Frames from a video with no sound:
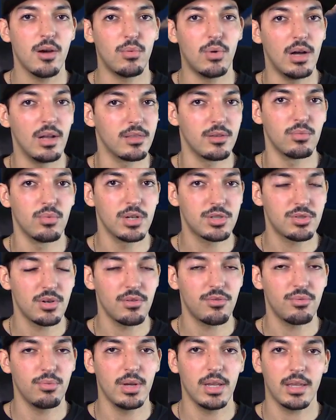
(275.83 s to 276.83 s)
while The
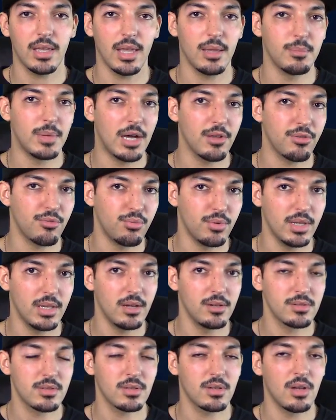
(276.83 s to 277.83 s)
Witcher 3 came out 3
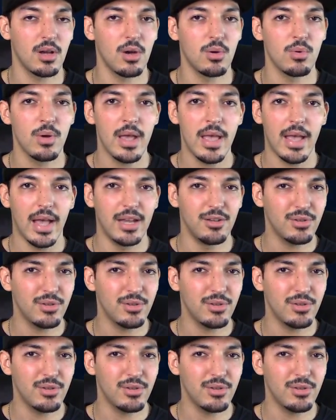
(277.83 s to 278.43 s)
years ago,